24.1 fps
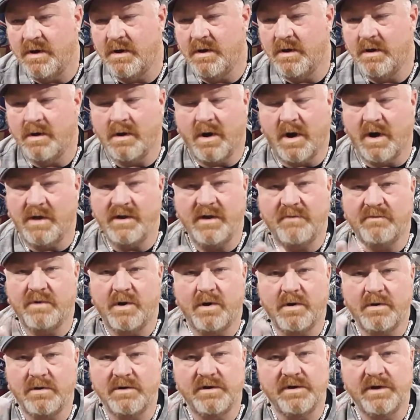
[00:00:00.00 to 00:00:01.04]
I never
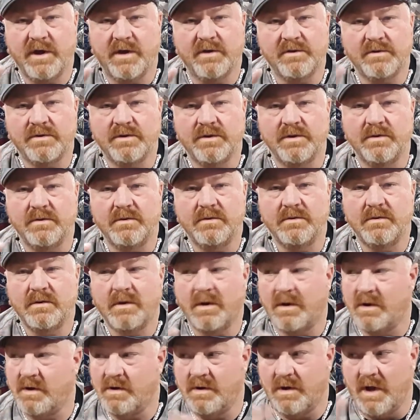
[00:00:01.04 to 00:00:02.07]
heard of the other 2.
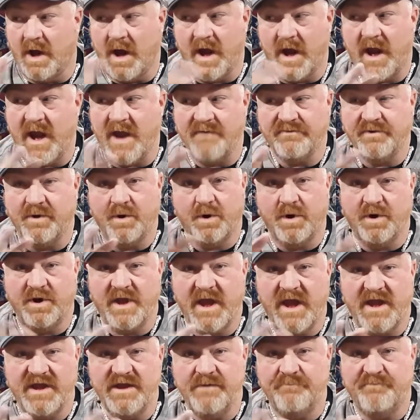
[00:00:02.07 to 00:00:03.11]
And I haven't heard
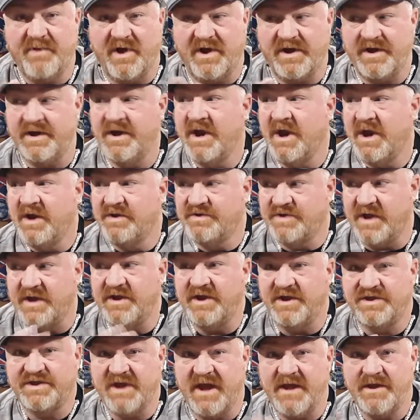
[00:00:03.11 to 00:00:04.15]
anybody say
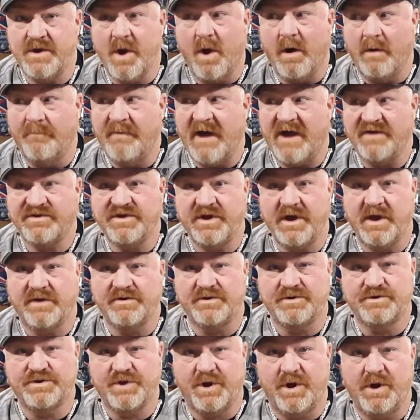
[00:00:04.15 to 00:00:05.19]
that they know about the other
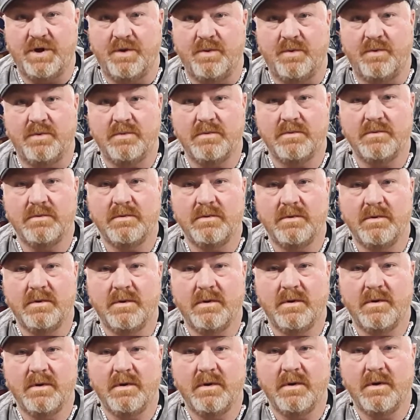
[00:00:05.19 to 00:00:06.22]
2.
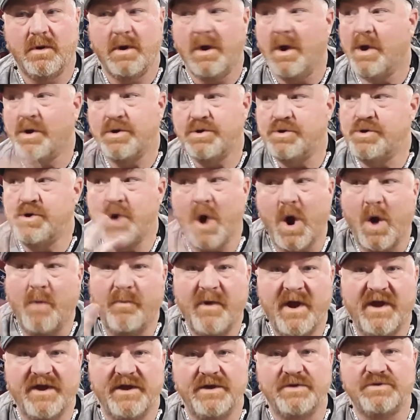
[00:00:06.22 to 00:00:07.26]

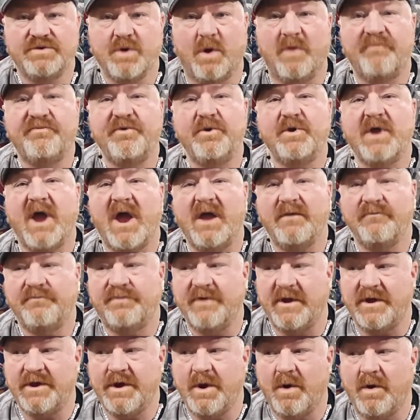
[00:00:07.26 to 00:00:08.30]
Nobody. So if you got
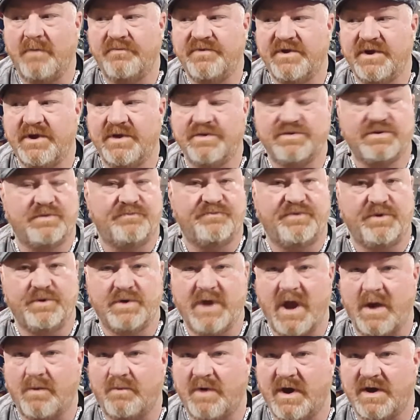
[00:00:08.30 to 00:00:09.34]
video of this, if you
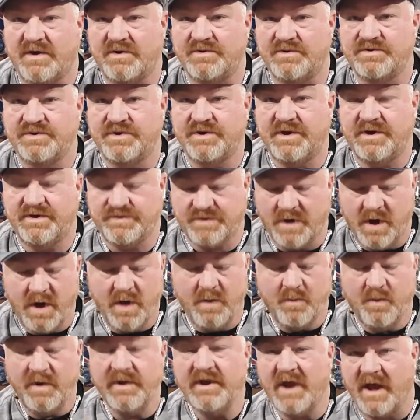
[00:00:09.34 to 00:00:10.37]
got records of this,
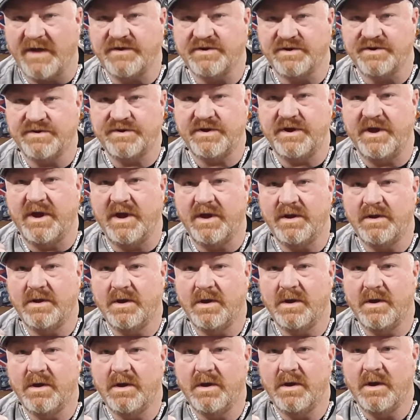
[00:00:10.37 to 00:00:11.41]
we'd like to see it.
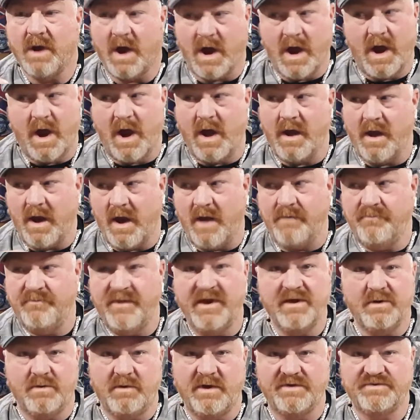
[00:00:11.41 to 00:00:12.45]
I'm
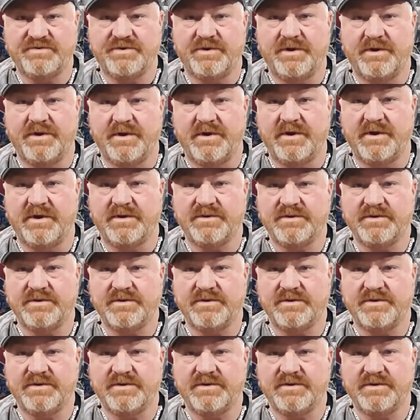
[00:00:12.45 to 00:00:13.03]
interested in this.